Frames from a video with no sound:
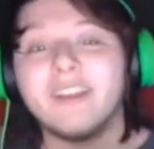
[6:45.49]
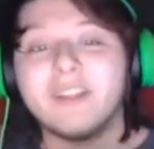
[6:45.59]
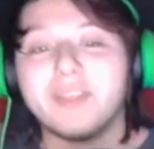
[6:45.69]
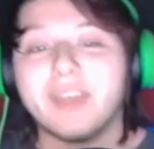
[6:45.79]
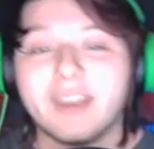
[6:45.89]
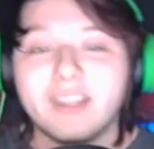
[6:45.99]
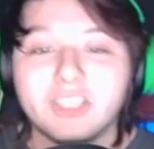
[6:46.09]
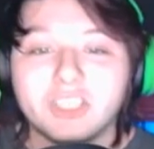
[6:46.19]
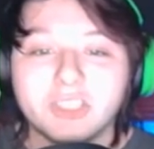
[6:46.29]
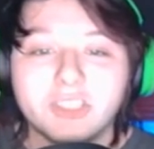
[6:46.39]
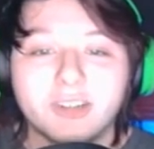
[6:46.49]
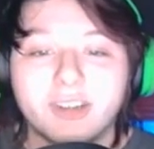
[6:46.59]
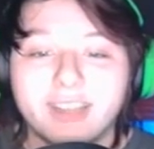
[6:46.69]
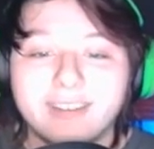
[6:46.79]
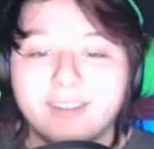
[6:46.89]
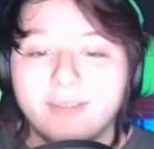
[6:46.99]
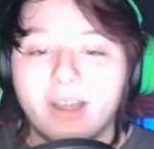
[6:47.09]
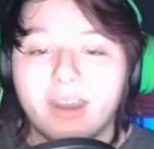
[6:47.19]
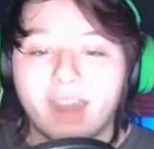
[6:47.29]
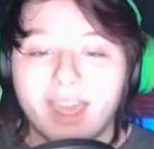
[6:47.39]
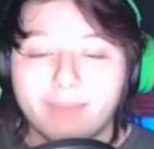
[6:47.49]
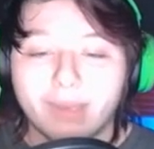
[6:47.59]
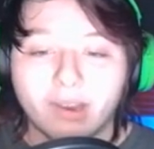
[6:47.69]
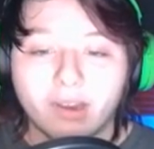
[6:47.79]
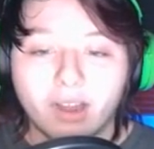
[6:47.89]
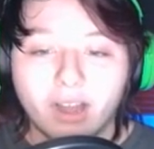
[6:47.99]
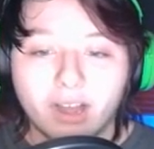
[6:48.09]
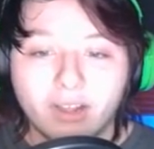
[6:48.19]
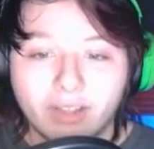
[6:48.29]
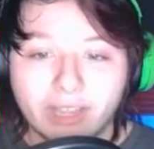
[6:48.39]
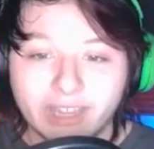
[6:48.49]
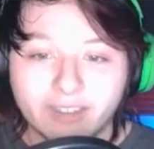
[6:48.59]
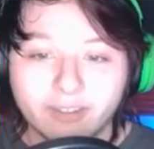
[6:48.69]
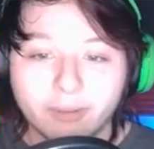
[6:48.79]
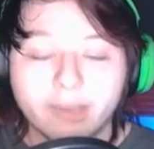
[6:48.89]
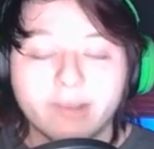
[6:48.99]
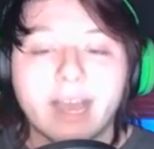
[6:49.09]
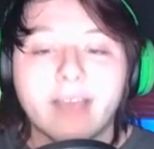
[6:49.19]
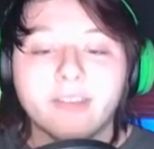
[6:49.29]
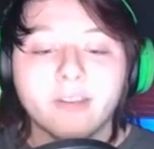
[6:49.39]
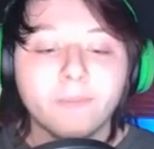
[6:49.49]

then he should turn into Nightmare uh, Lincoln. So here we go, guys.